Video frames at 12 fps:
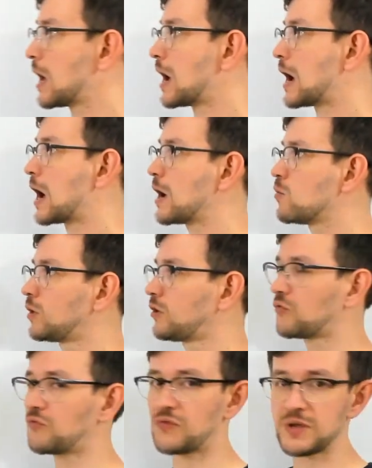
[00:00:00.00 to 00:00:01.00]
I will
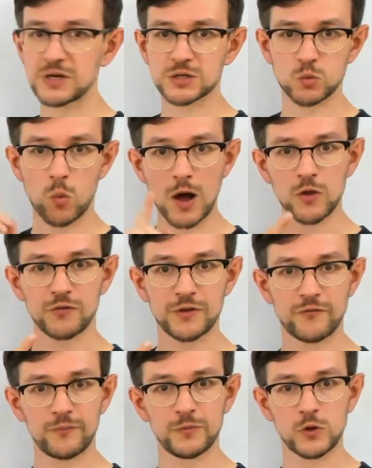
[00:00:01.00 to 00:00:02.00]
fix one of
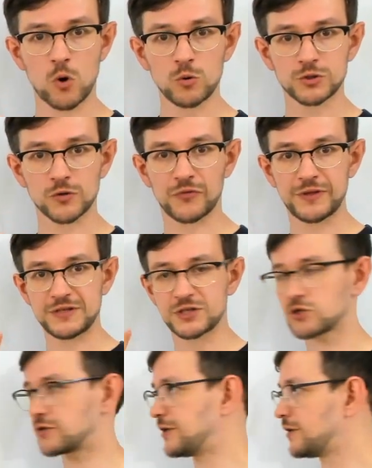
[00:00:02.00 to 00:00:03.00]
the nodes of this
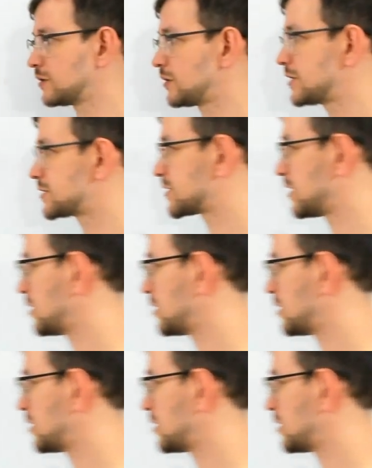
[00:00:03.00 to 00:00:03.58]
tree. Let's say